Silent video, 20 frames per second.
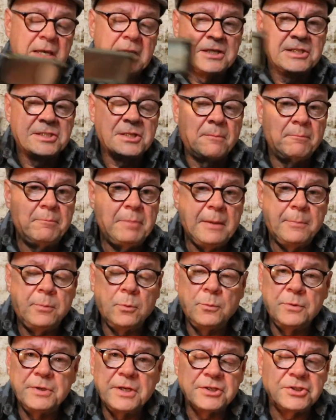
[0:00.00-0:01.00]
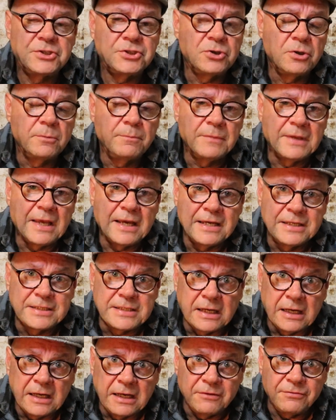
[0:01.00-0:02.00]
Some people would assume that is
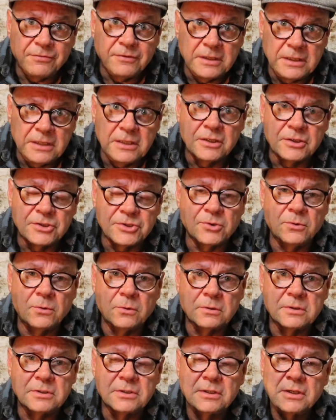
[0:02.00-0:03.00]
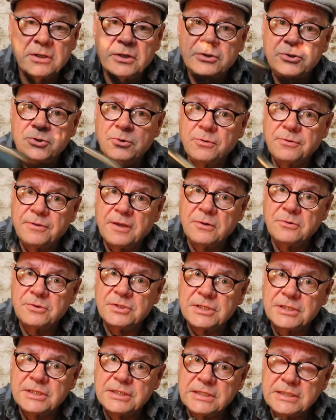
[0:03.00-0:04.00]
11 years old,
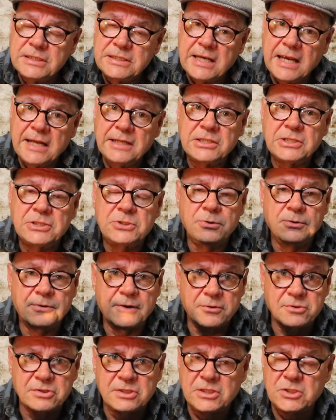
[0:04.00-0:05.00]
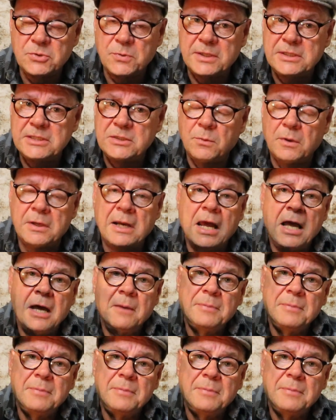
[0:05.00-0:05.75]
2010 to 2021.